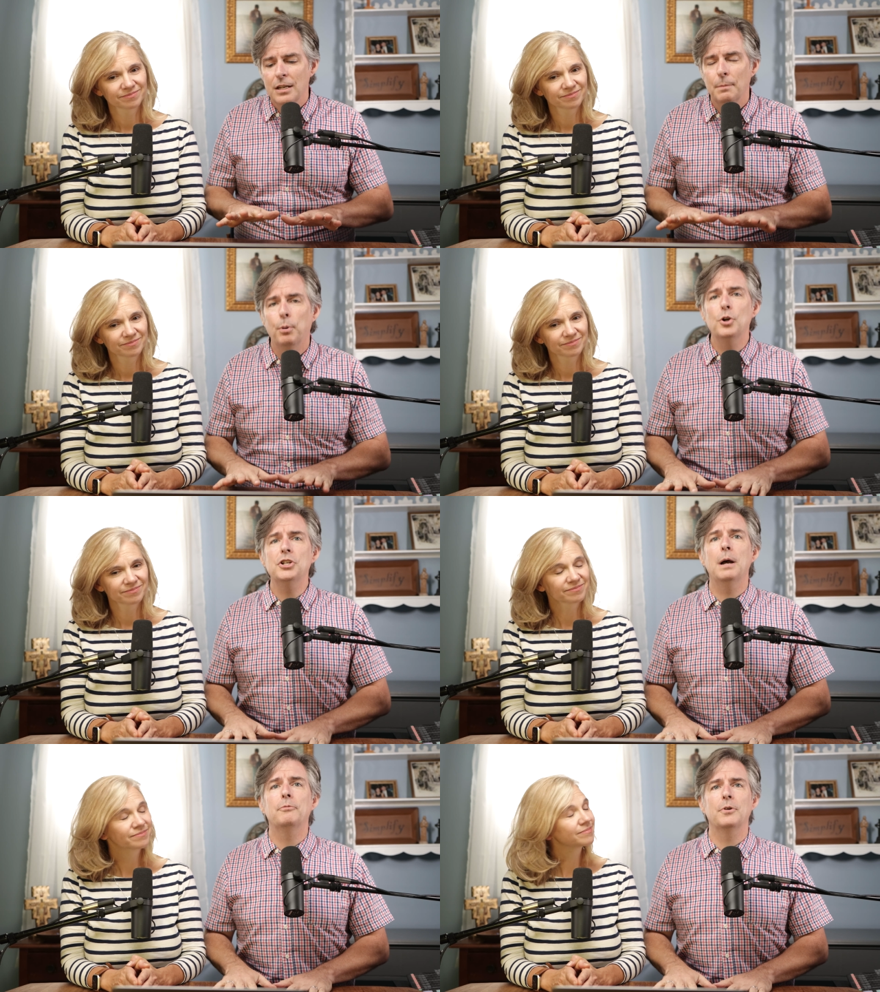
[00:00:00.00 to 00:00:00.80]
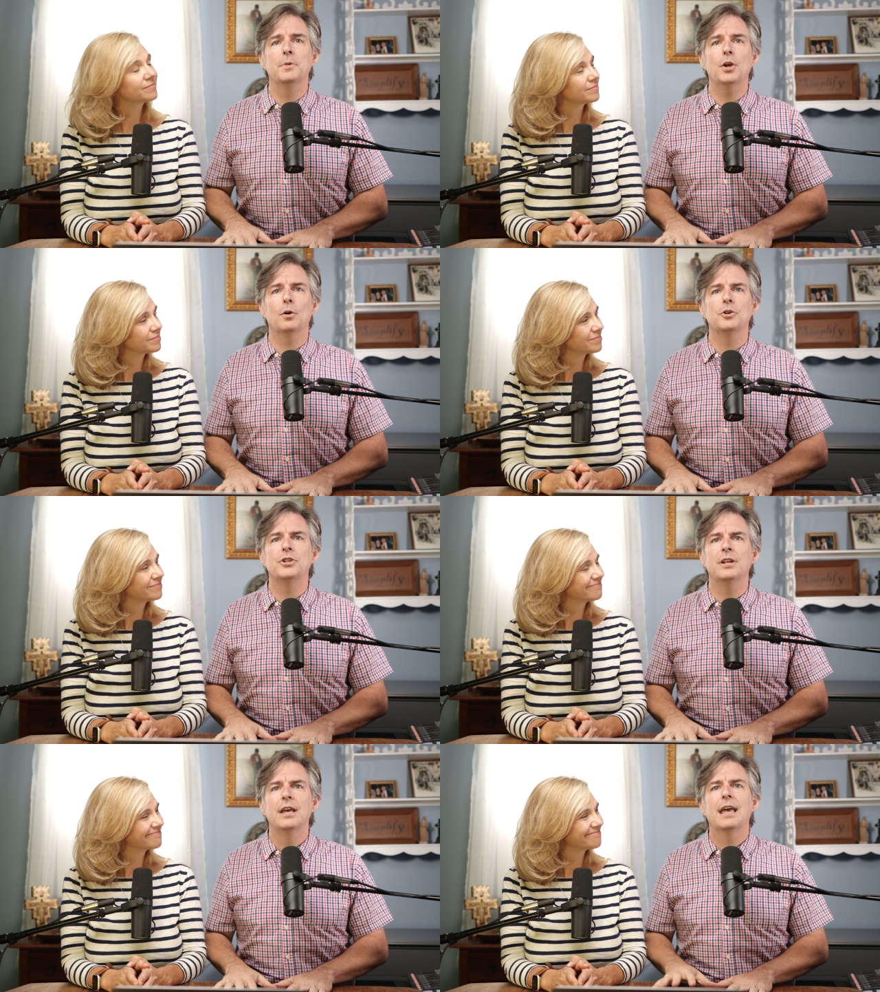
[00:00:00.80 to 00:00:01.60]
Speaker 1: to push up from the
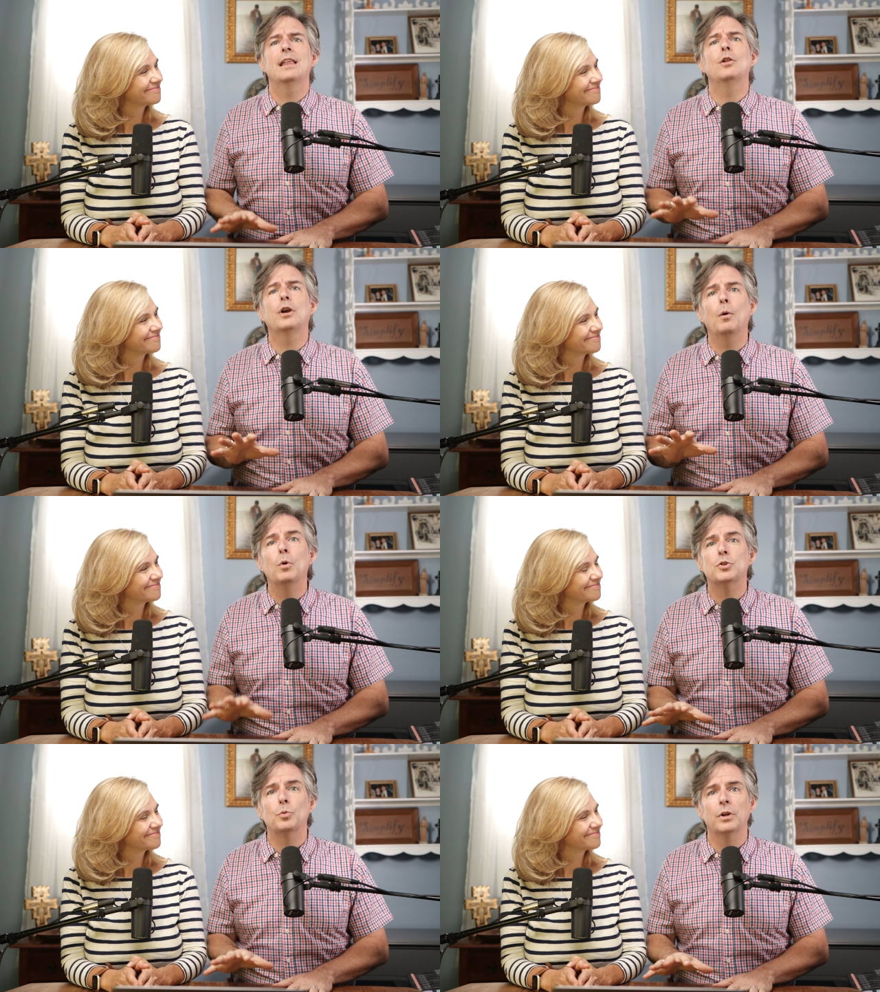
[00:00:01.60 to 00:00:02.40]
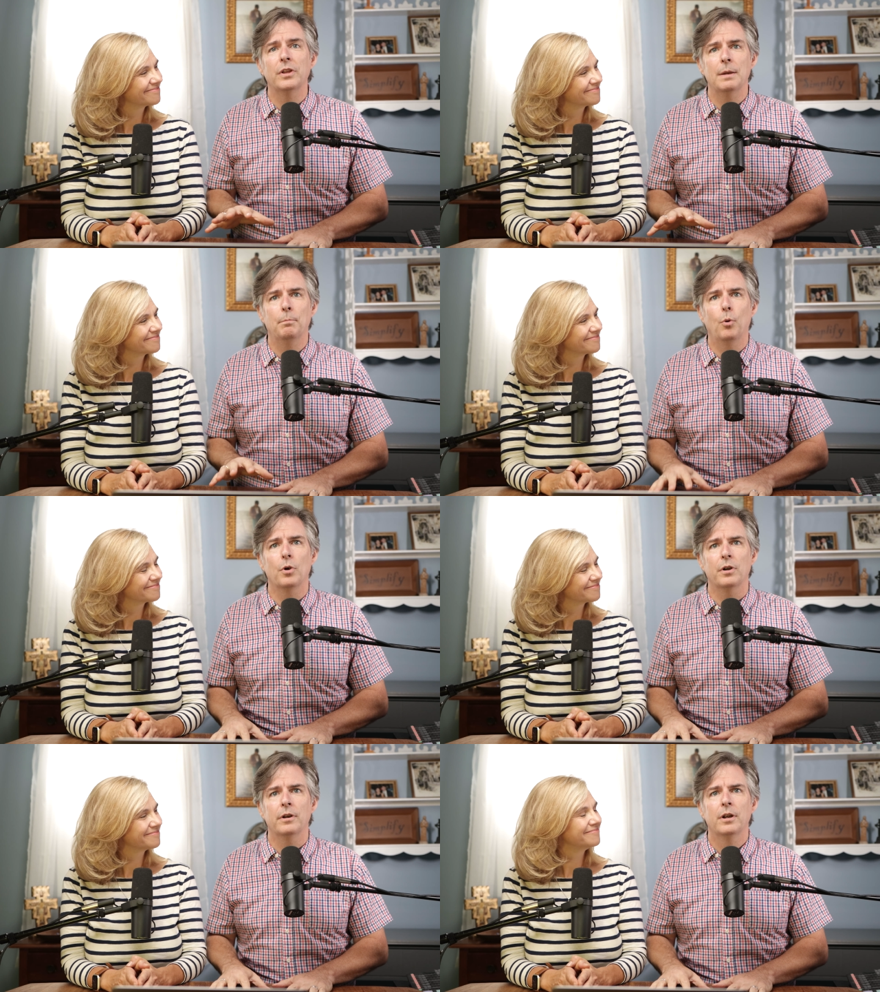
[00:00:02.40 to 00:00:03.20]
urgent and look at what's really
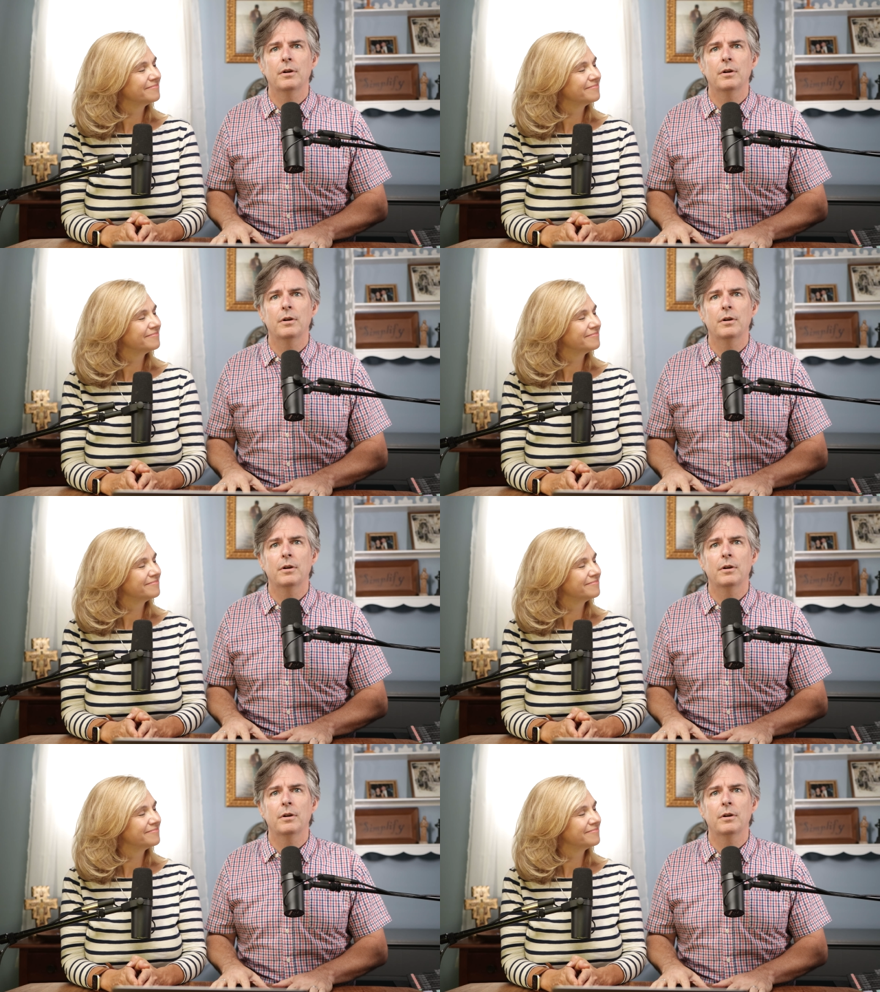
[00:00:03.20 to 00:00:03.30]
important.